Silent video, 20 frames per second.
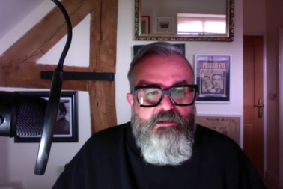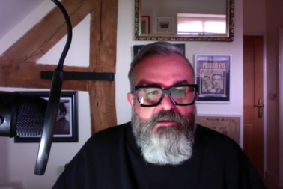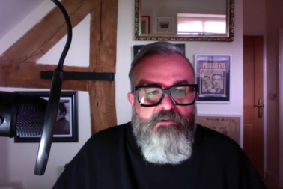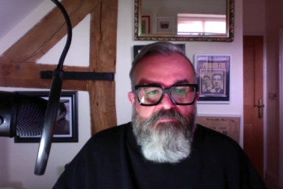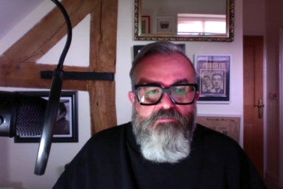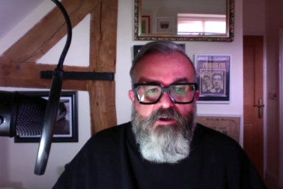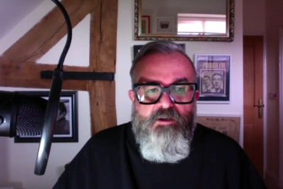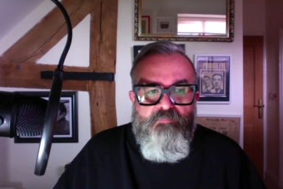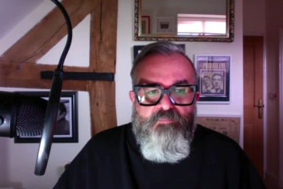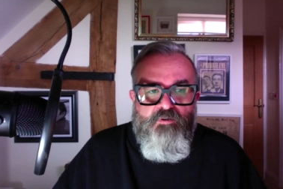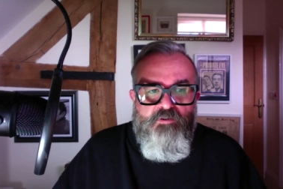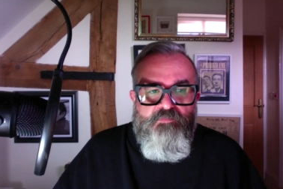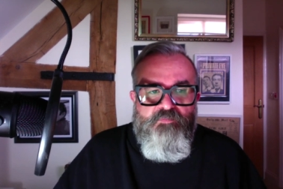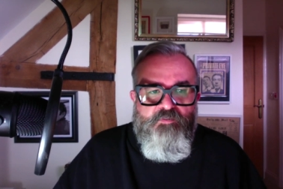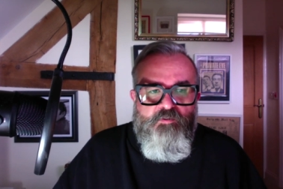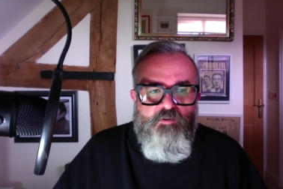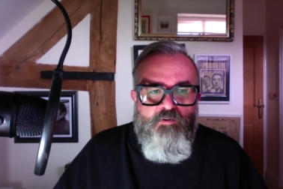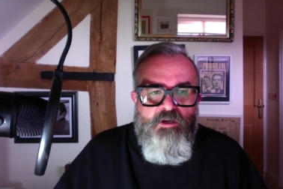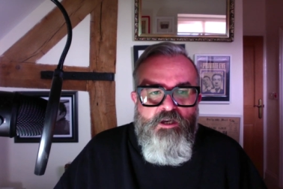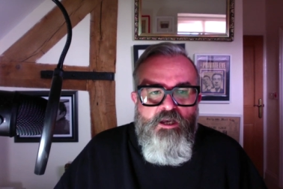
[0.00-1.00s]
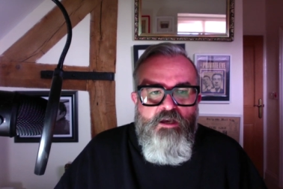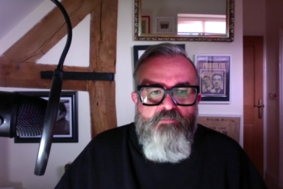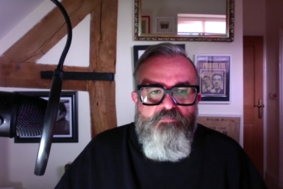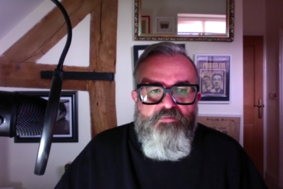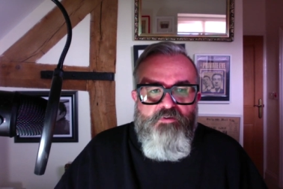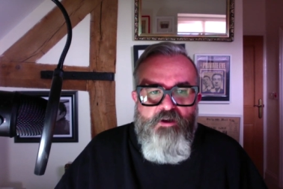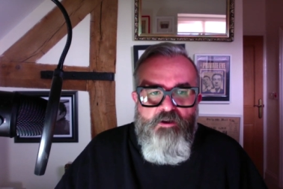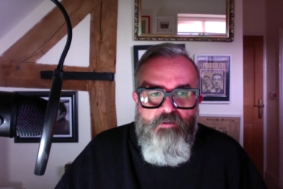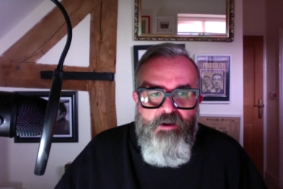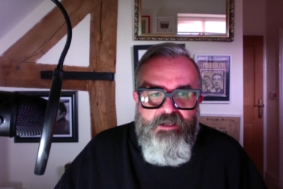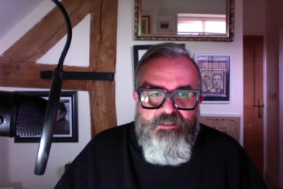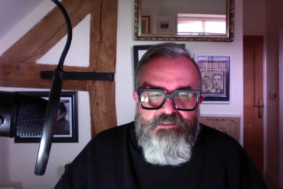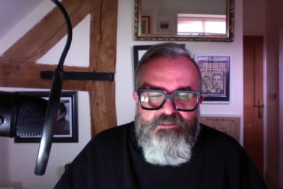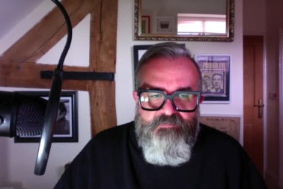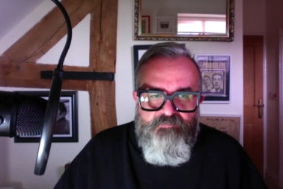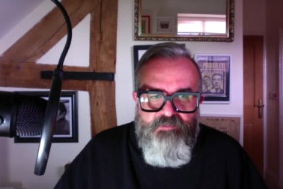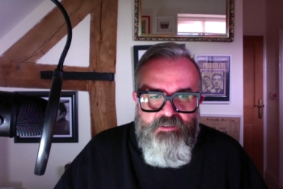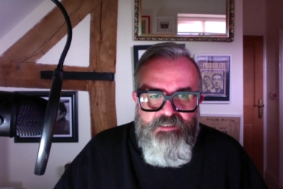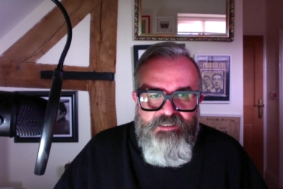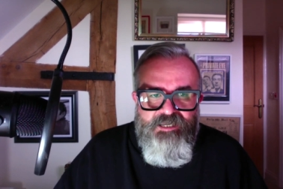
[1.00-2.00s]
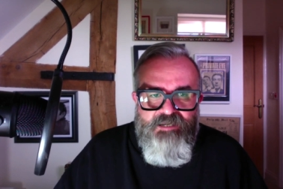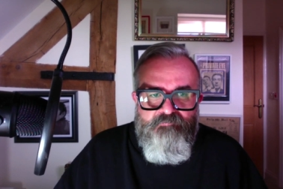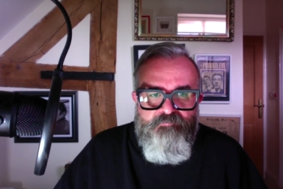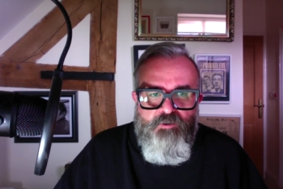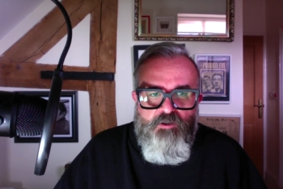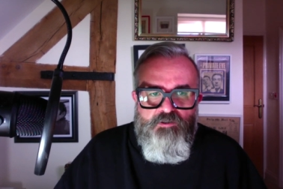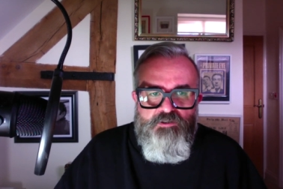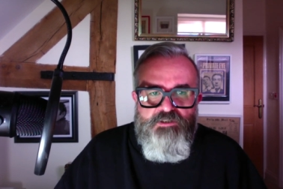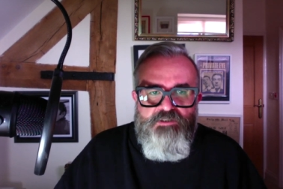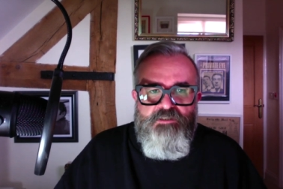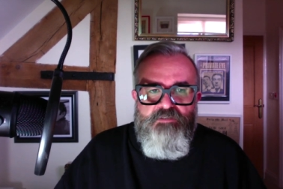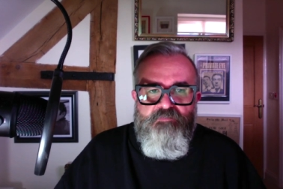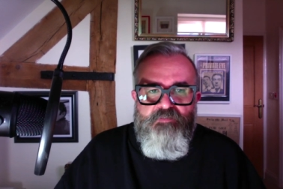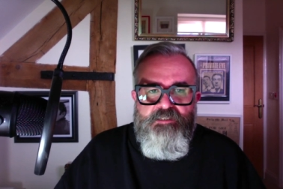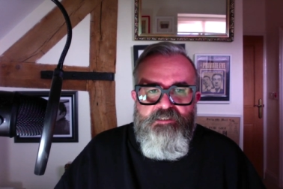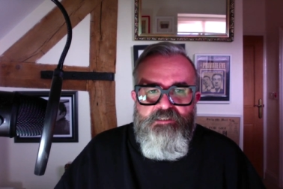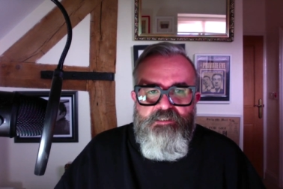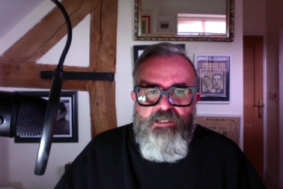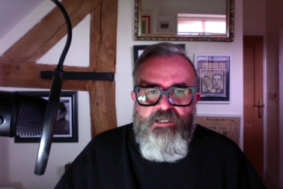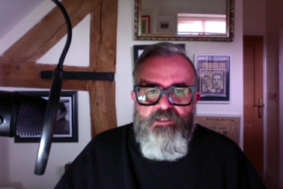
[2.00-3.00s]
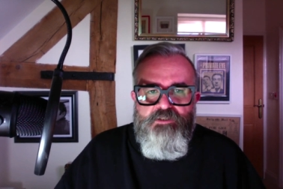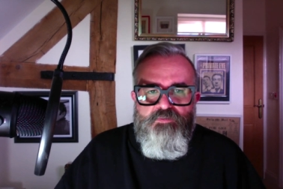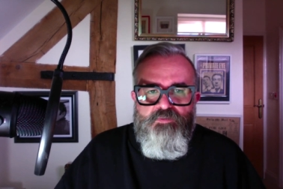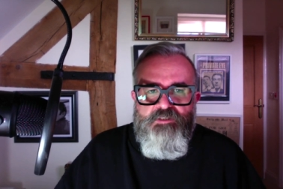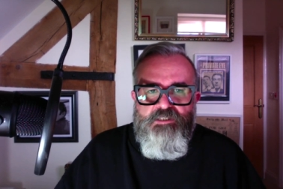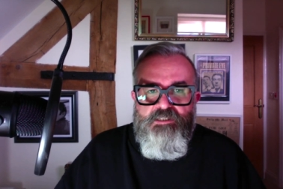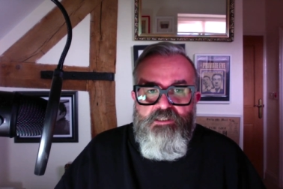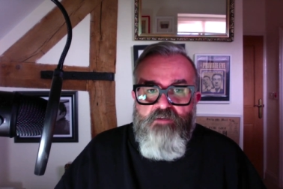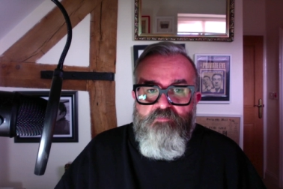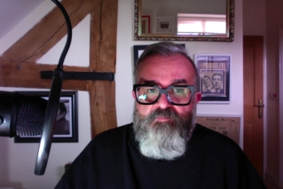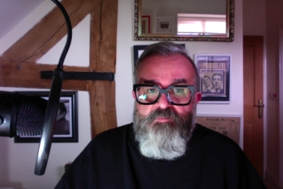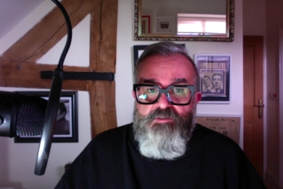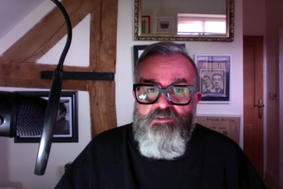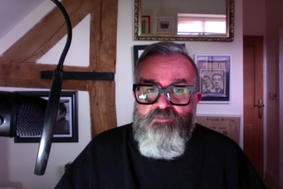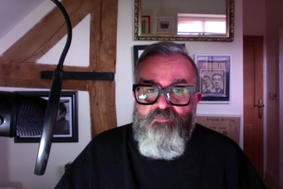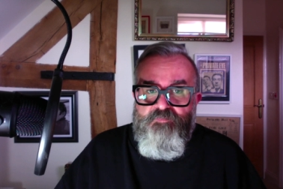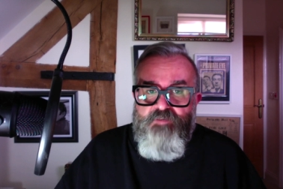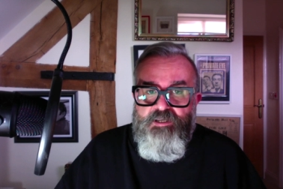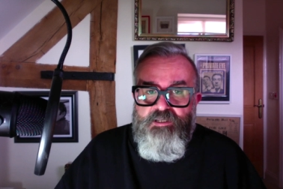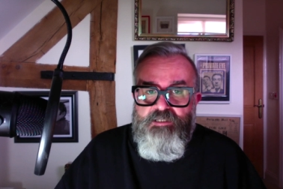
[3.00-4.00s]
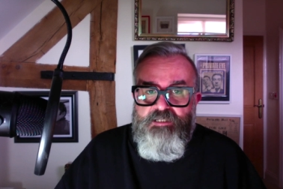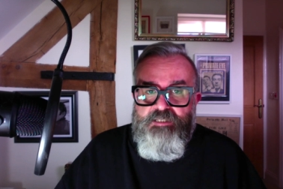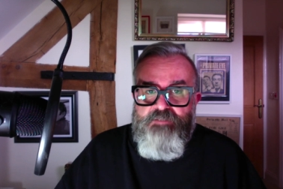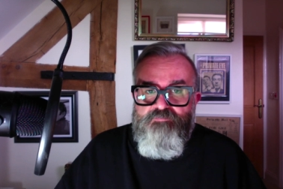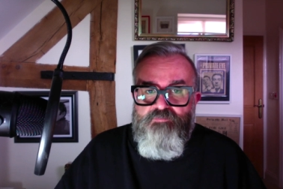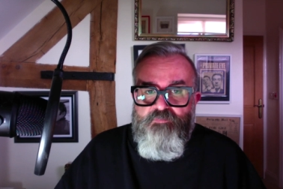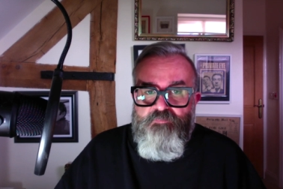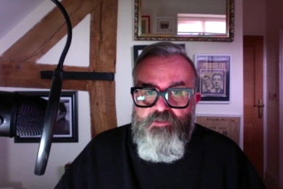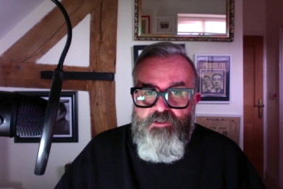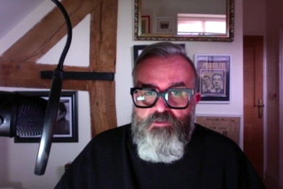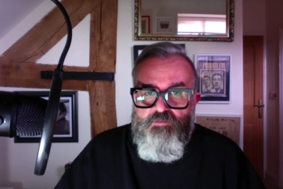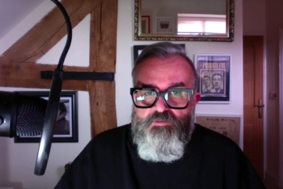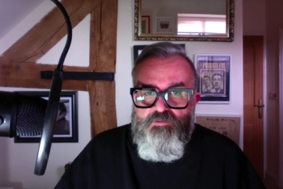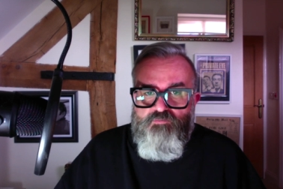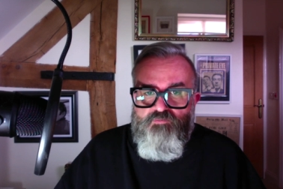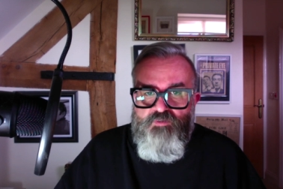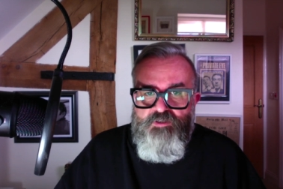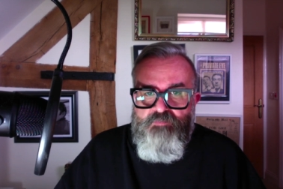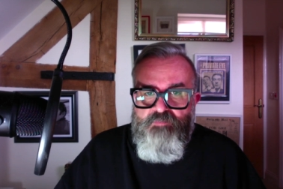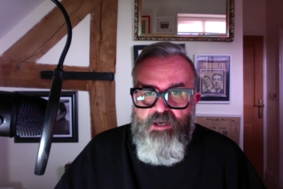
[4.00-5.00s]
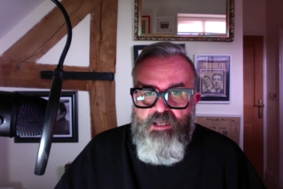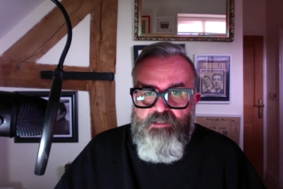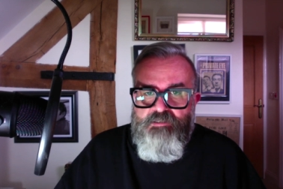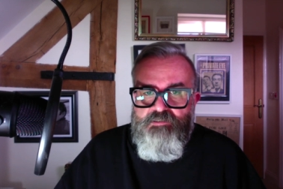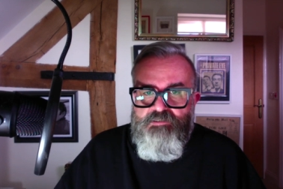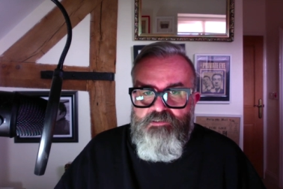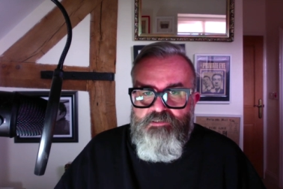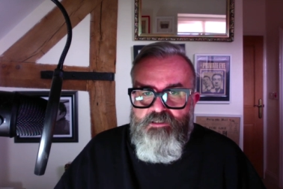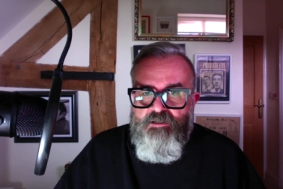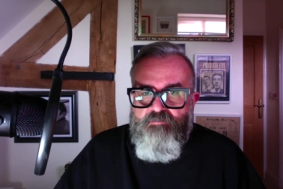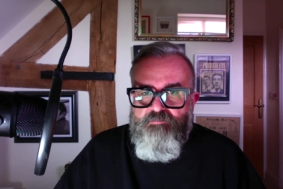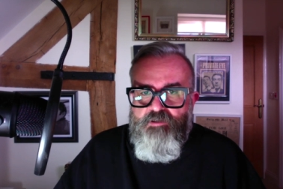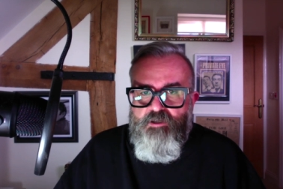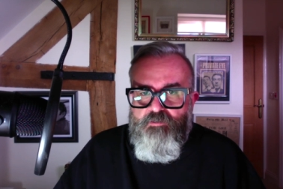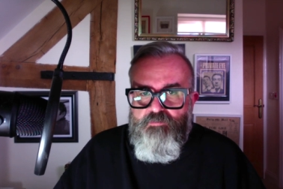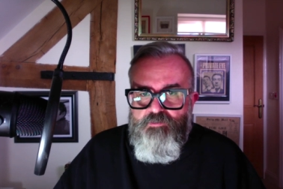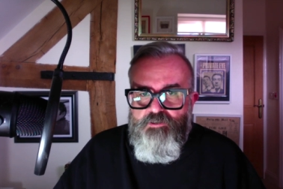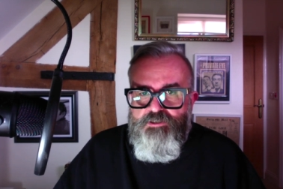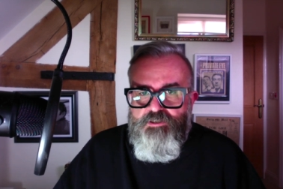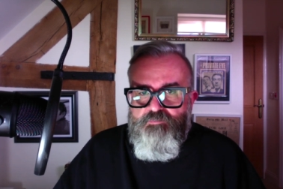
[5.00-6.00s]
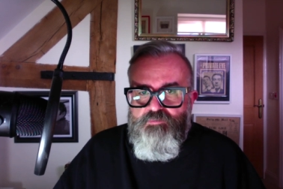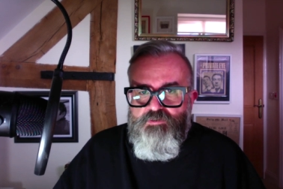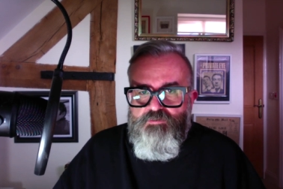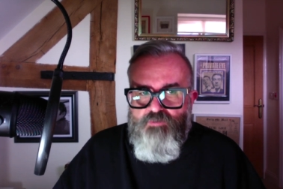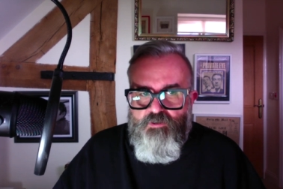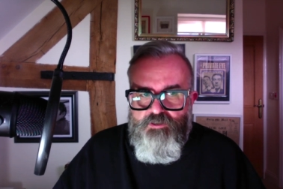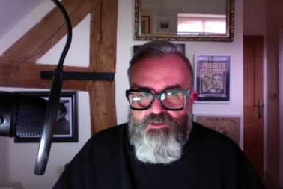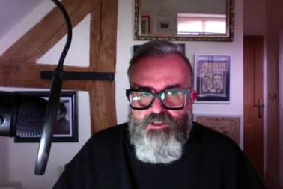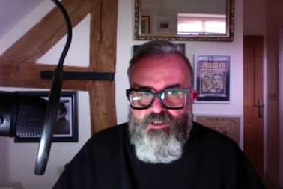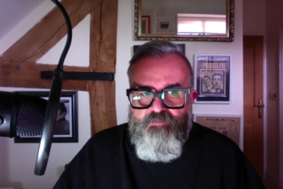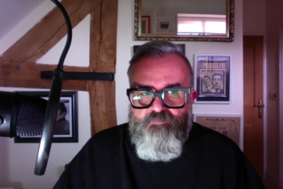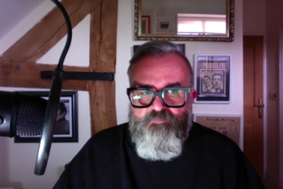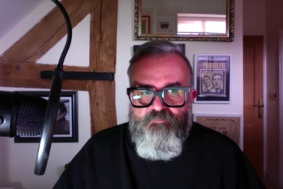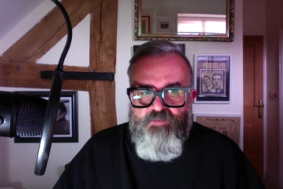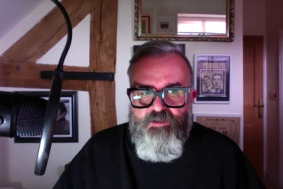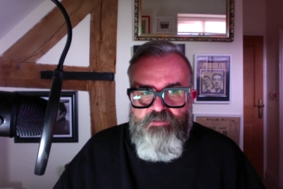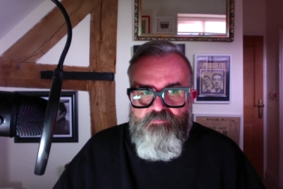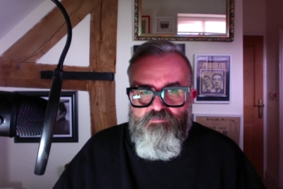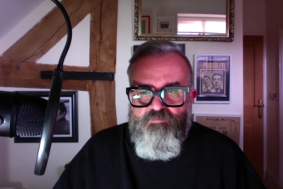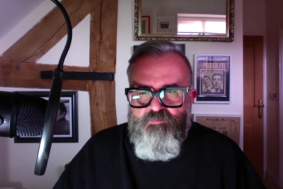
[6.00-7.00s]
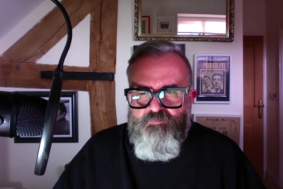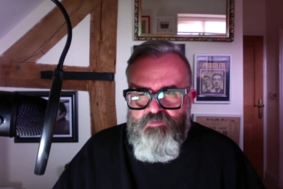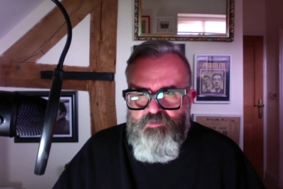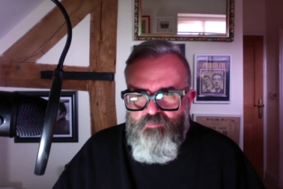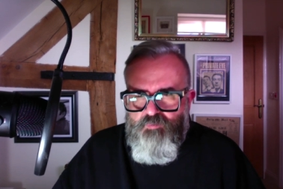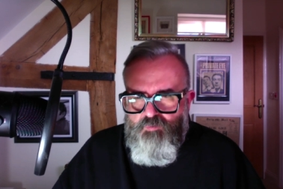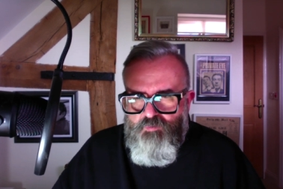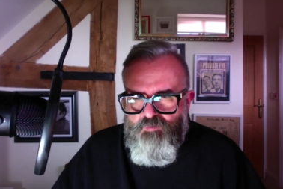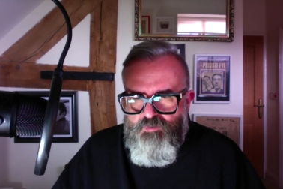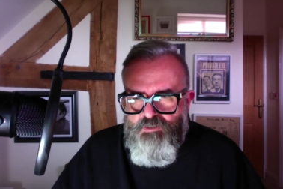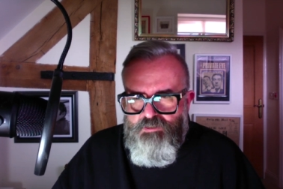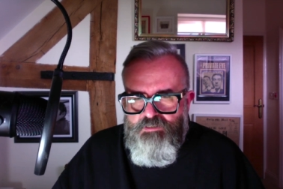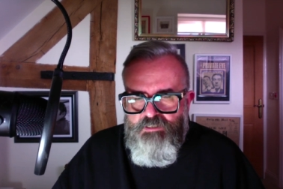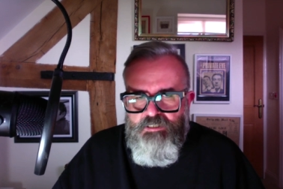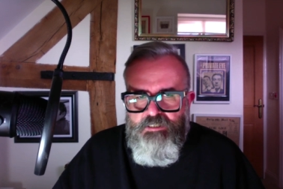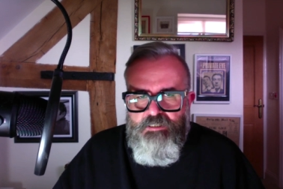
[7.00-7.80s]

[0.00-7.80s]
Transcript: Right, point 4. Proactively and positively engage with the government's fan-led review to rebalance the current ownership structure in favour of supporters.